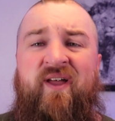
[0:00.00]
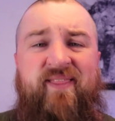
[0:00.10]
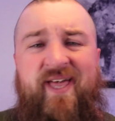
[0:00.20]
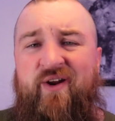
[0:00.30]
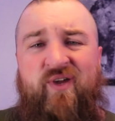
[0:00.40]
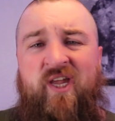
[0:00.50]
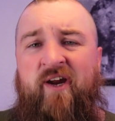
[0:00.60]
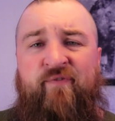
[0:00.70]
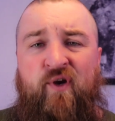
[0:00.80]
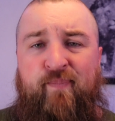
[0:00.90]
They don't care
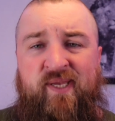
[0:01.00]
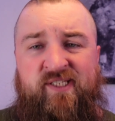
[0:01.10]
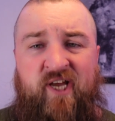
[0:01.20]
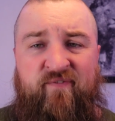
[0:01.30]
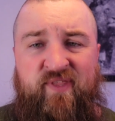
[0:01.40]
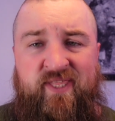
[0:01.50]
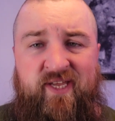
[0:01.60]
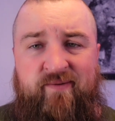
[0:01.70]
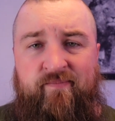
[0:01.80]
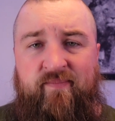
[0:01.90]
if you're pissed off at
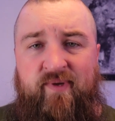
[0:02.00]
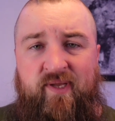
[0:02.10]
them.